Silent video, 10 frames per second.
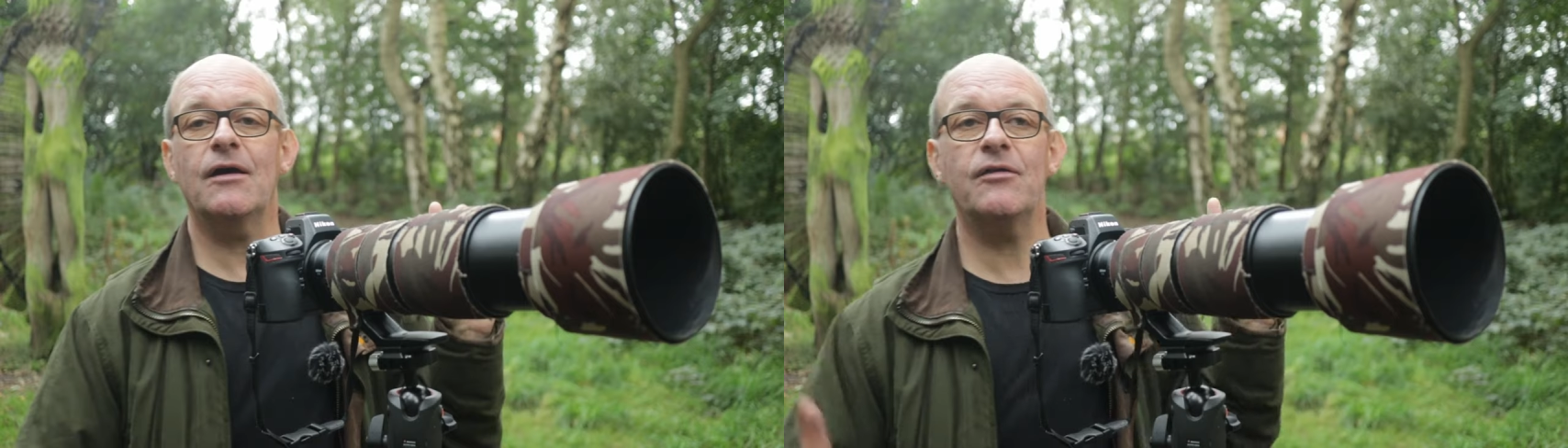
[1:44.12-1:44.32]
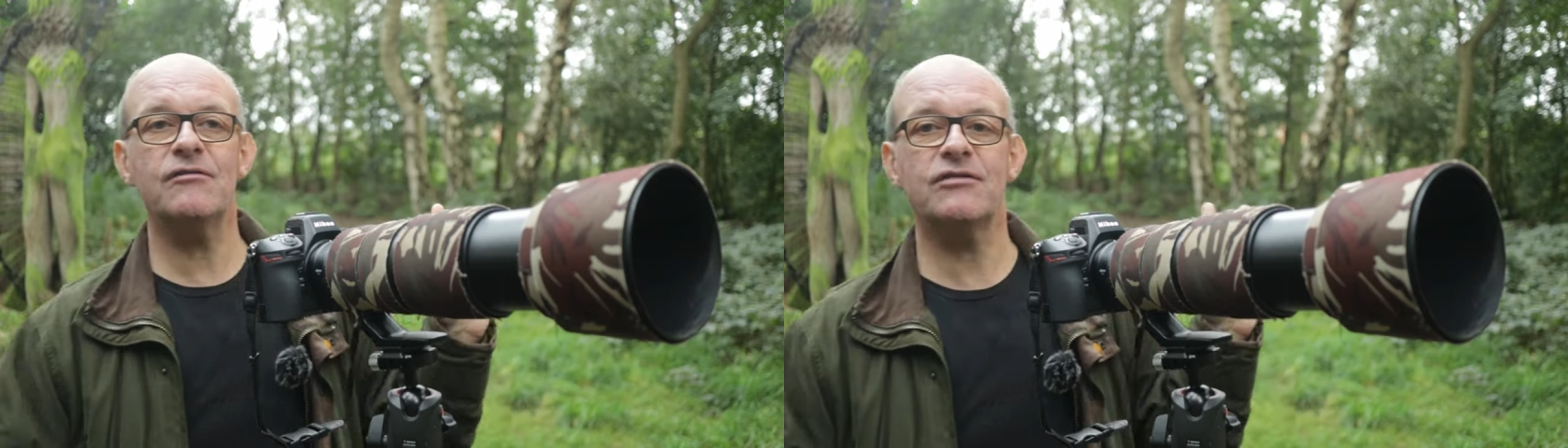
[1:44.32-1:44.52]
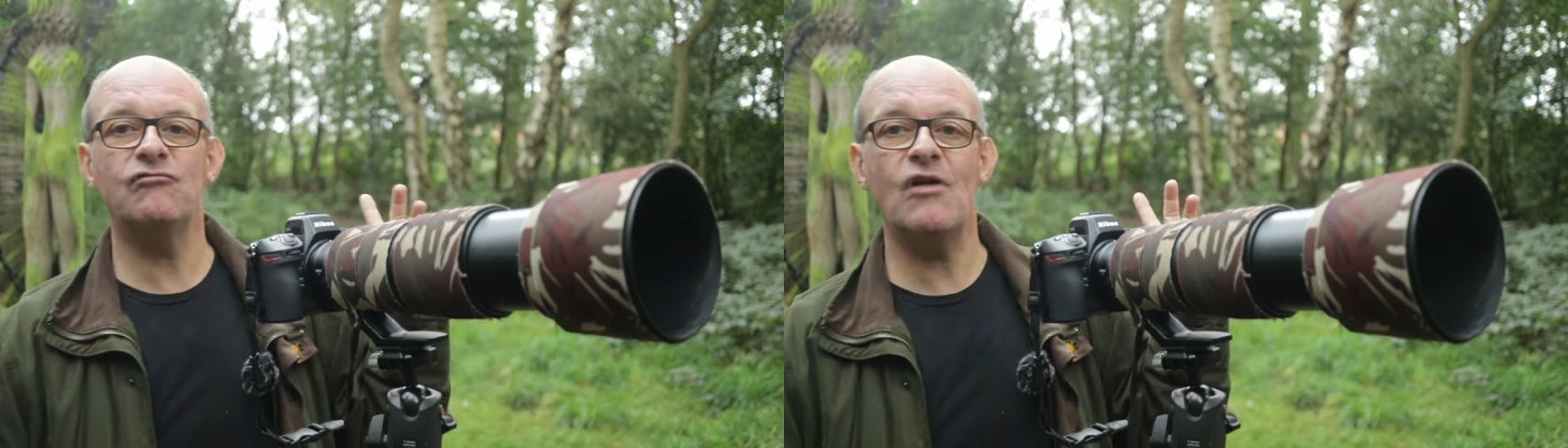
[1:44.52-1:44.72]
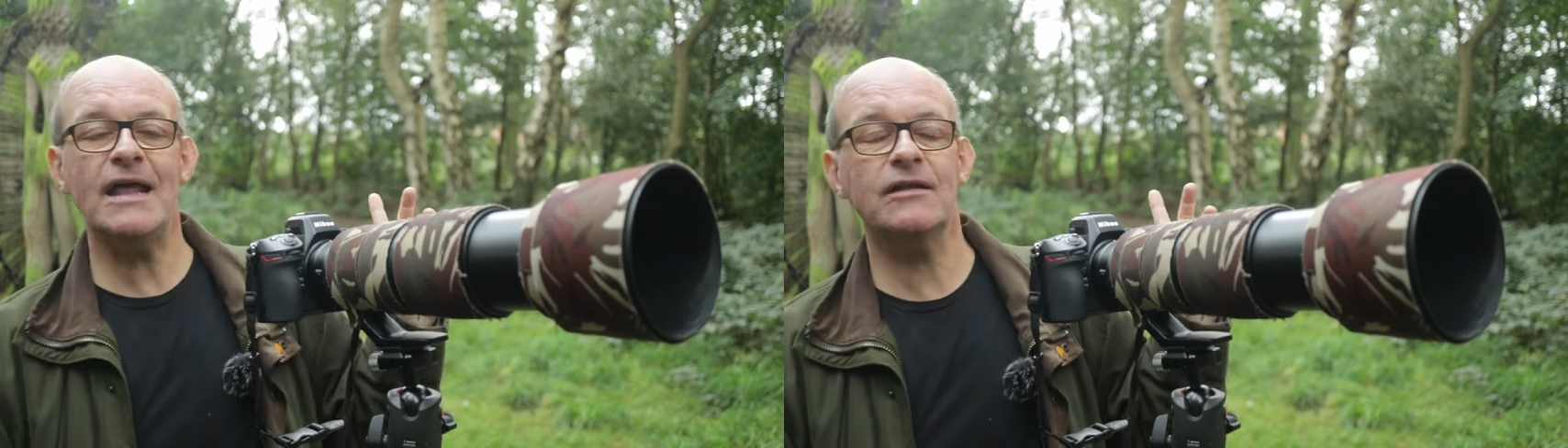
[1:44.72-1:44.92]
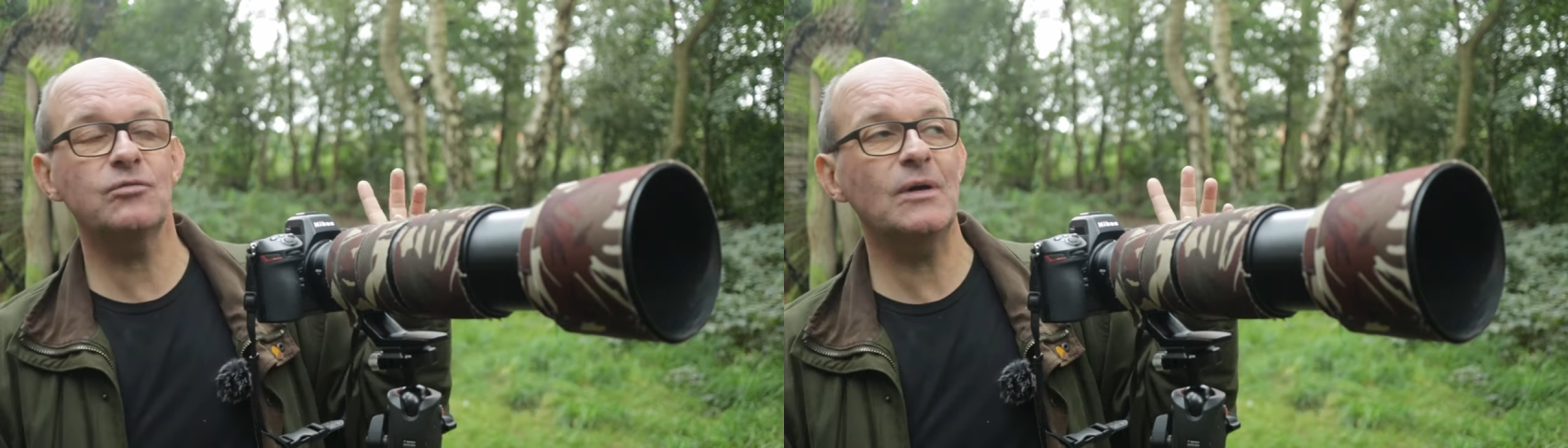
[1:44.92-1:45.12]
Now, there is a
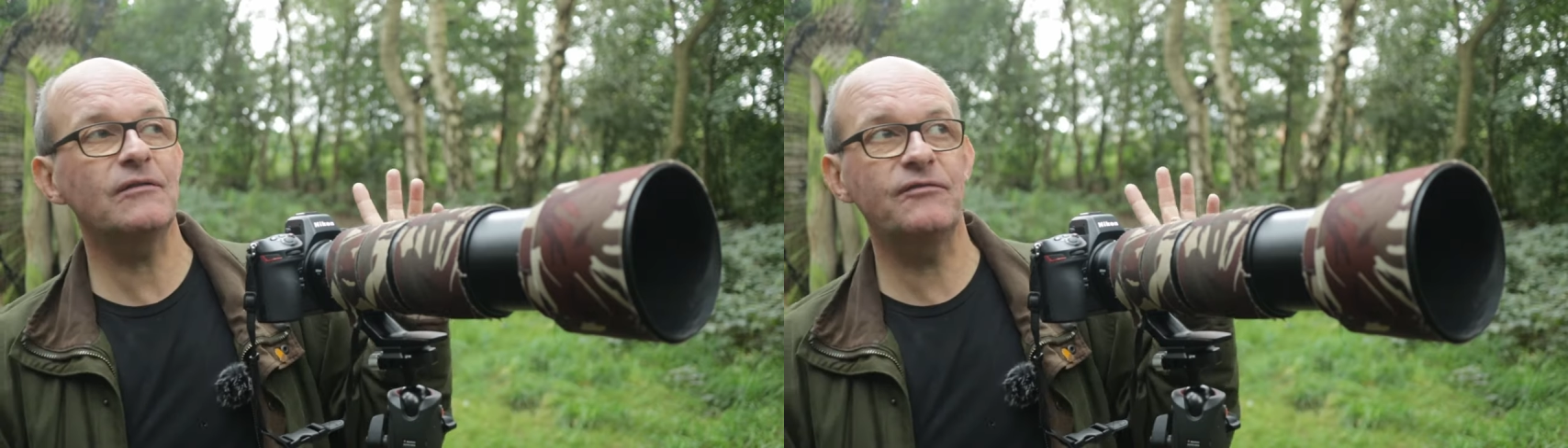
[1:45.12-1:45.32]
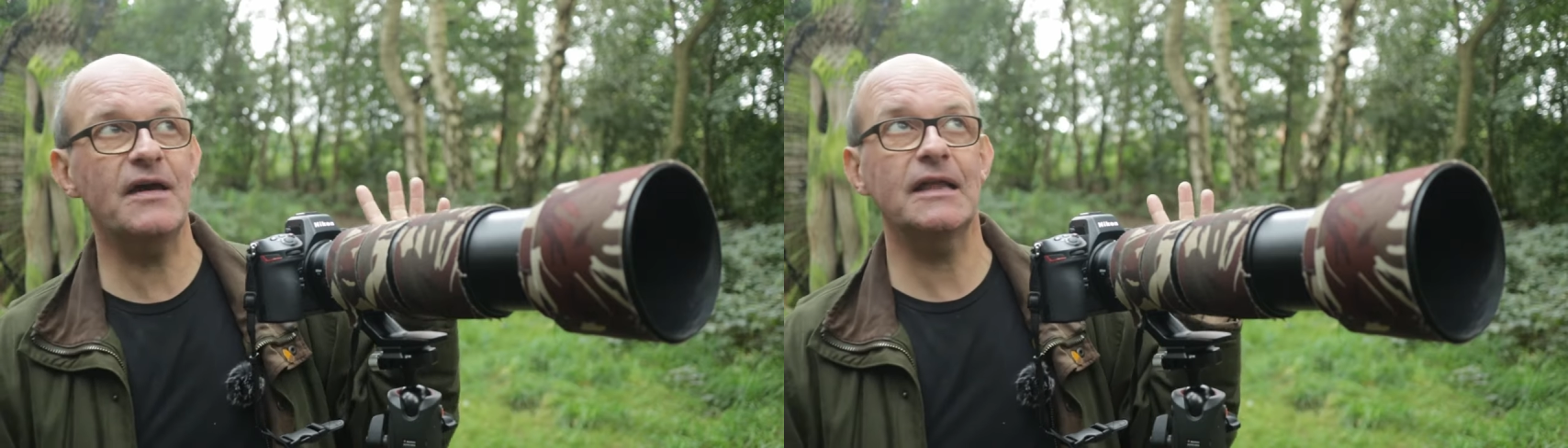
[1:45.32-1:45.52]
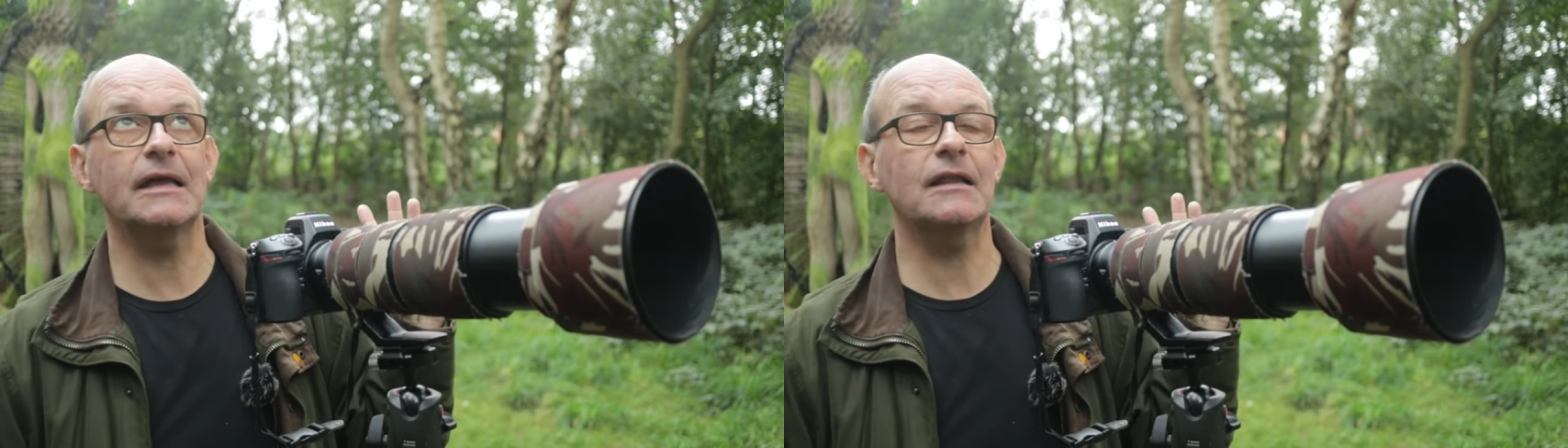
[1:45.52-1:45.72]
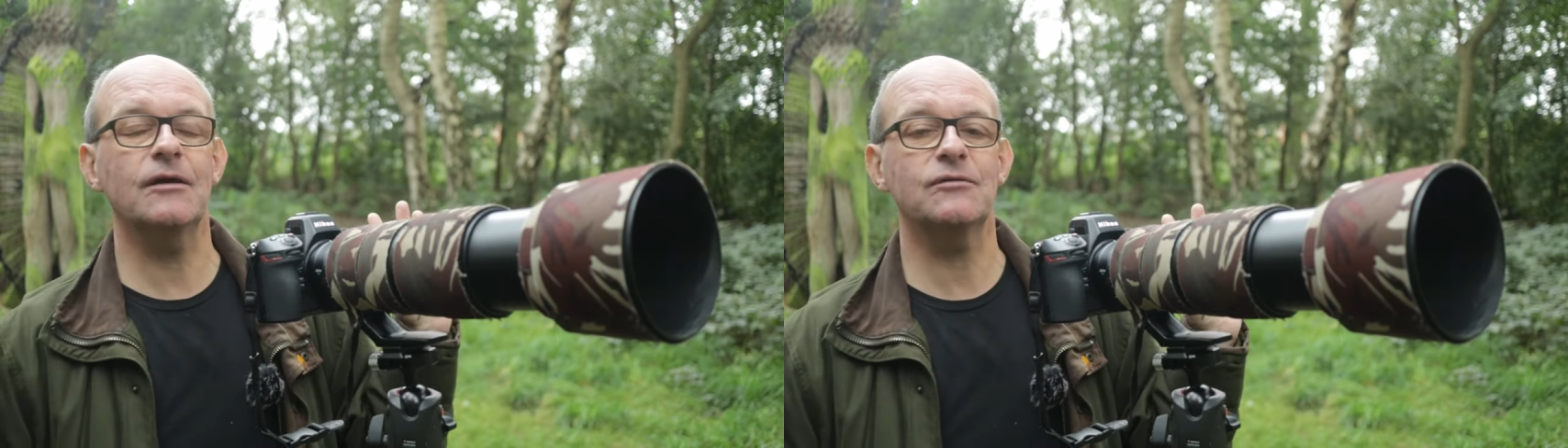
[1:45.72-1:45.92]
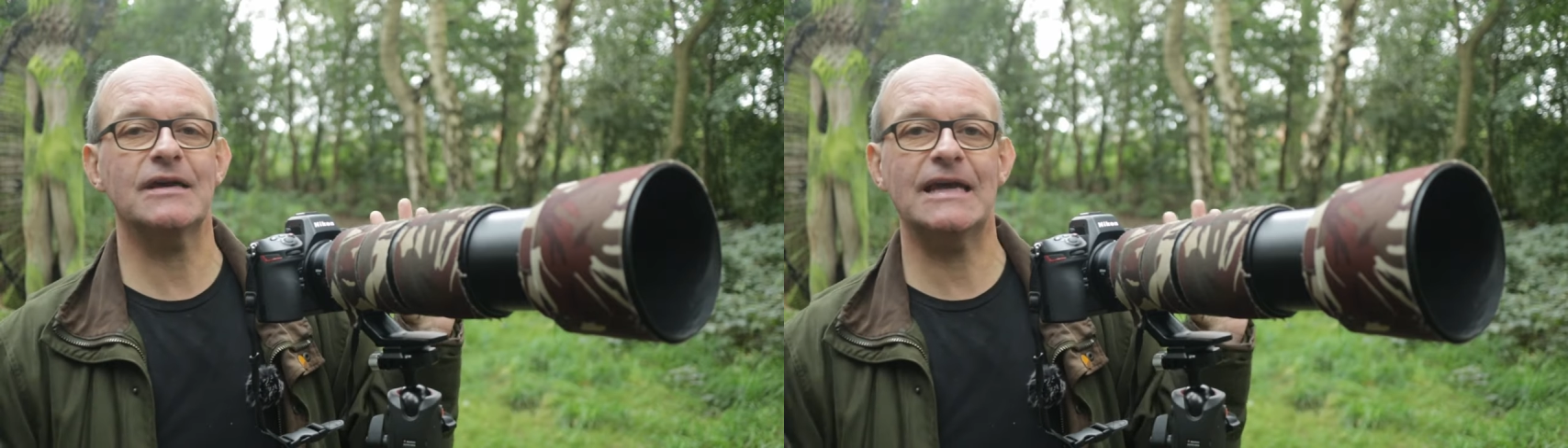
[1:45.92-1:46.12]
wren as well, fairly close.